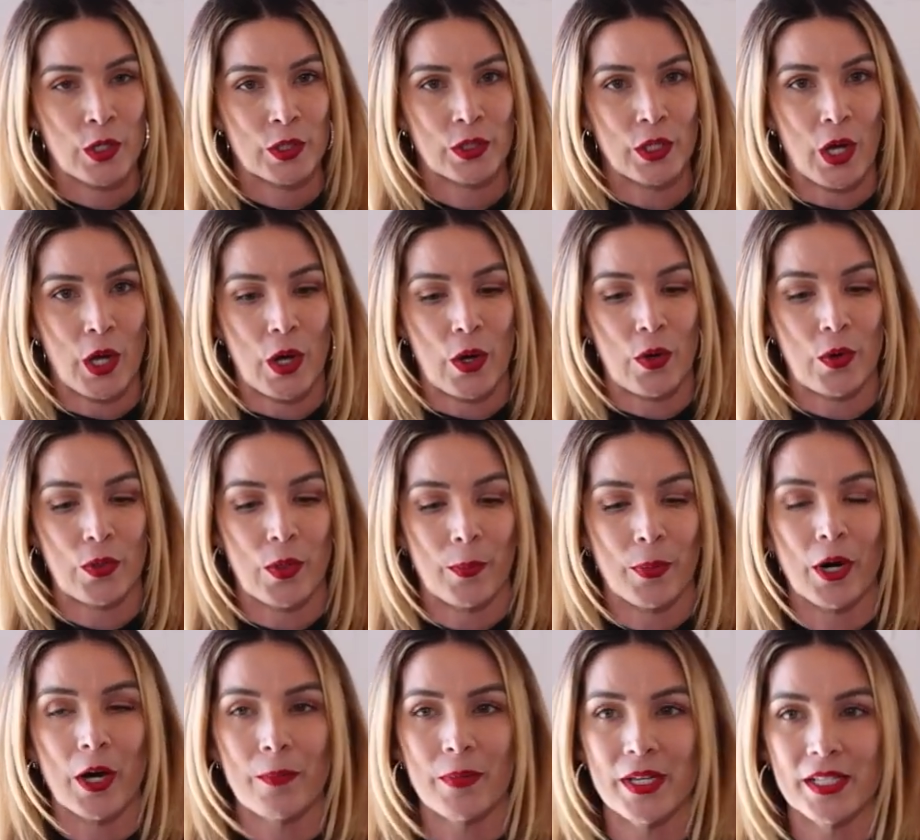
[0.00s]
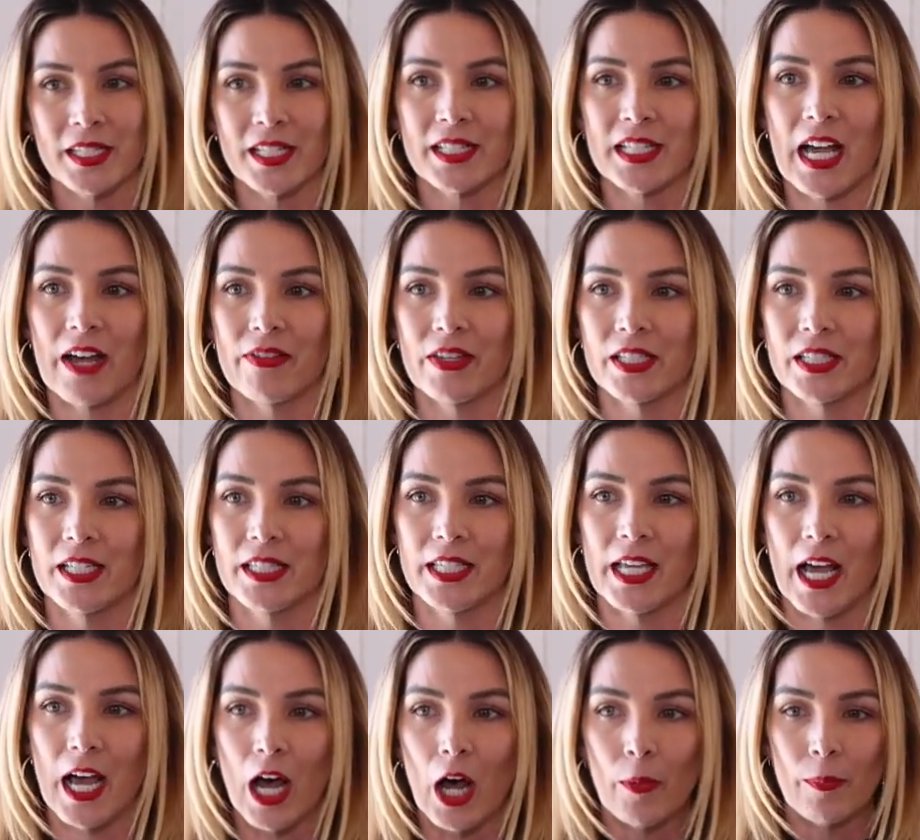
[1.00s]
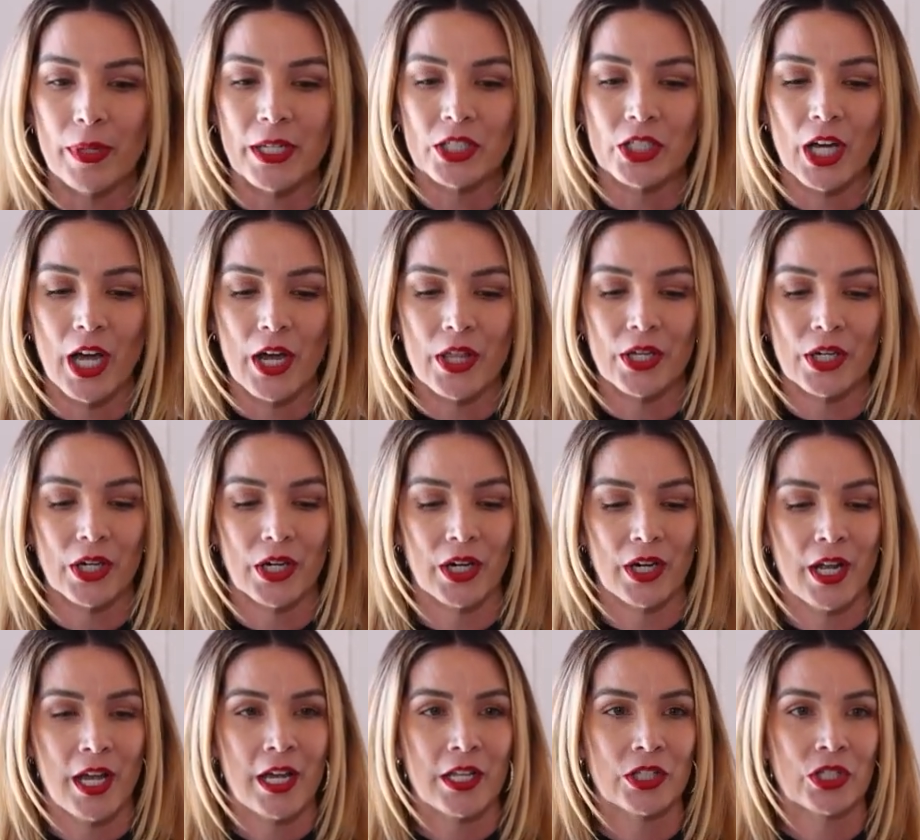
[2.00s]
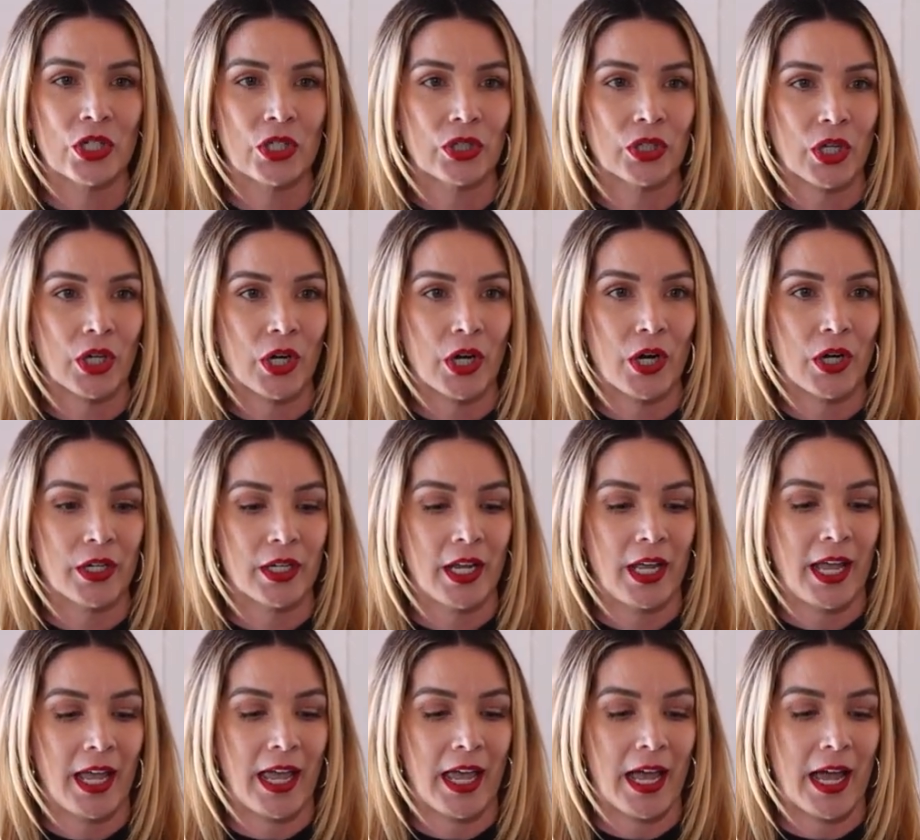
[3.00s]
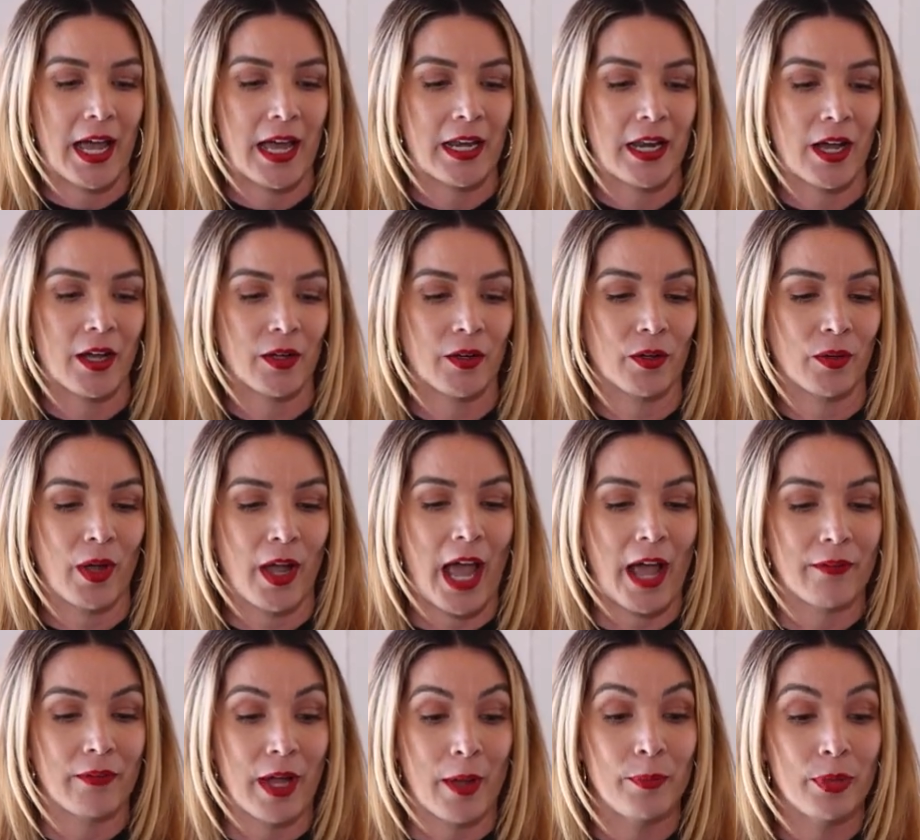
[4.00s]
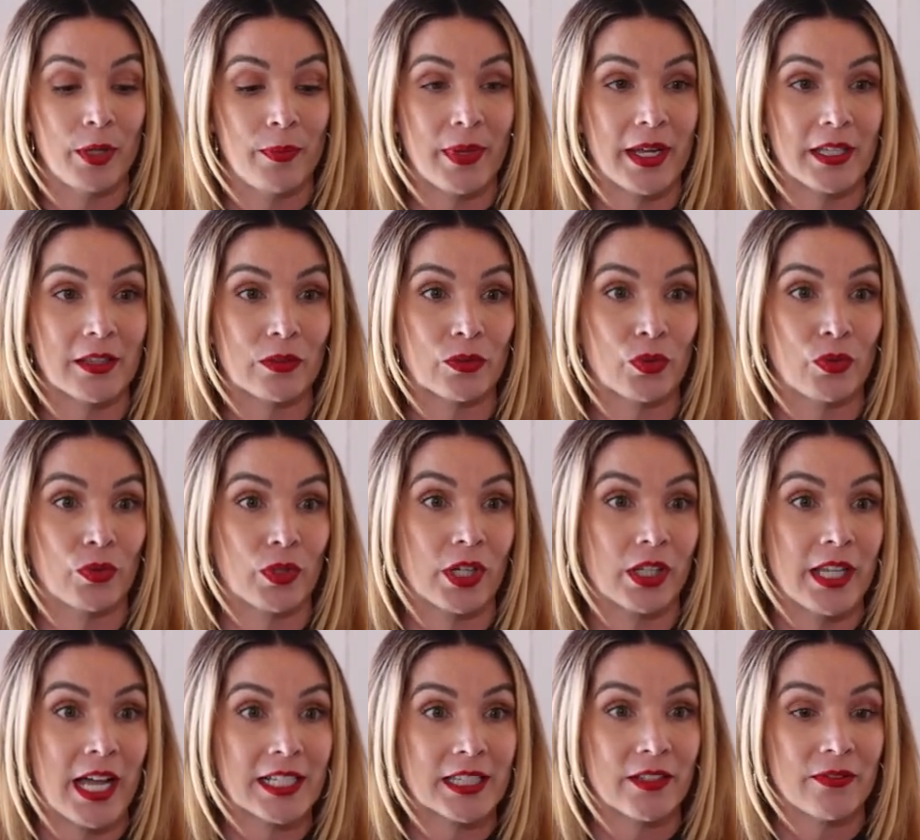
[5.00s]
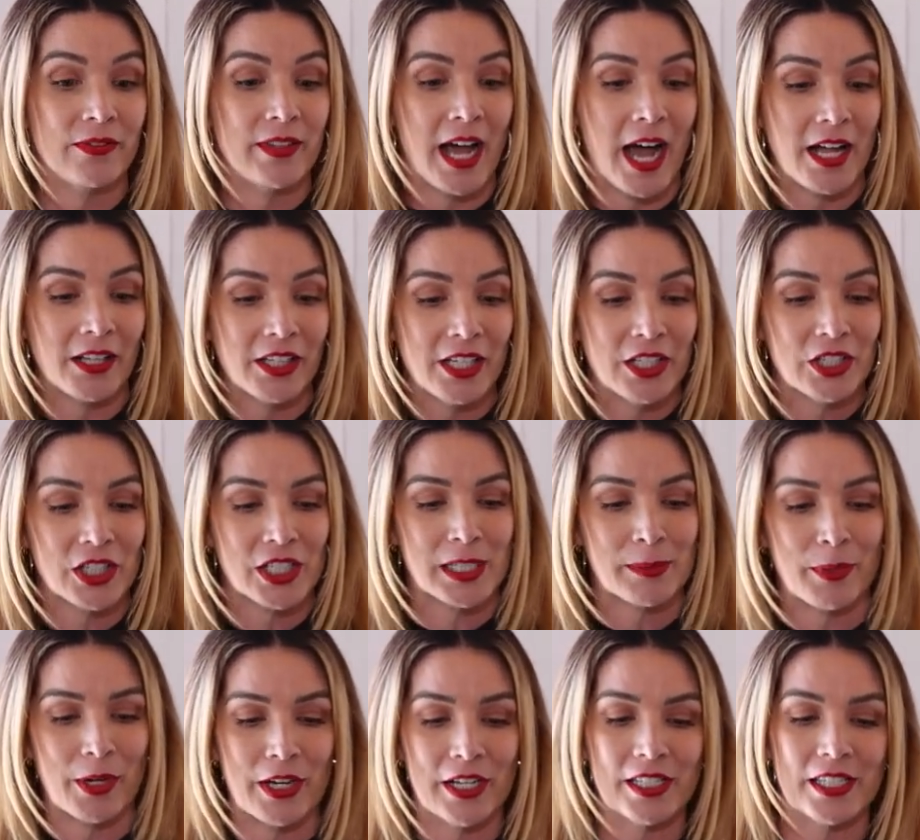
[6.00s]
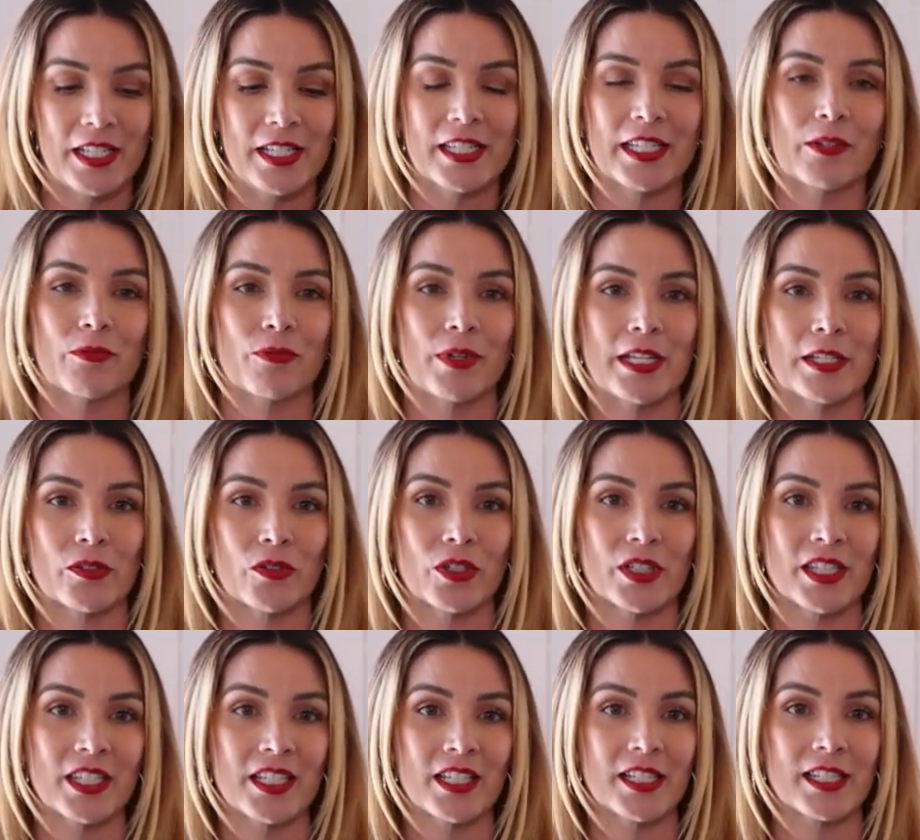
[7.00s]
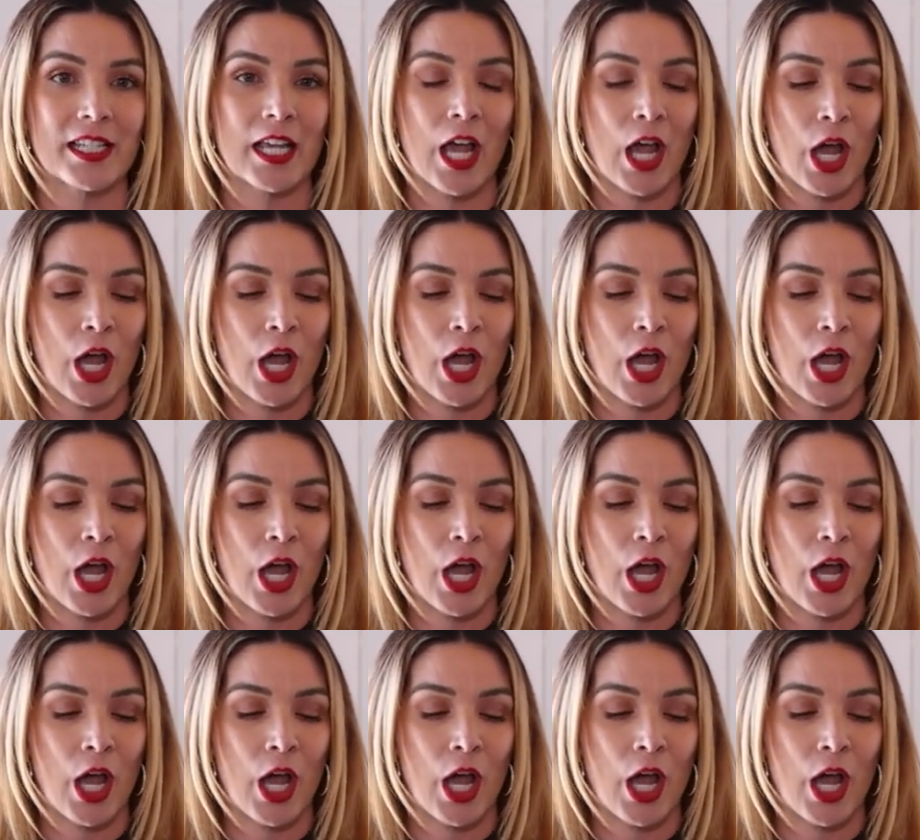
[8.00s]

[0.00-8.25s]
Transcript: So the purpose is obviously to help each other, to learn and uh, implement through collective knowledge, experiences, and resources.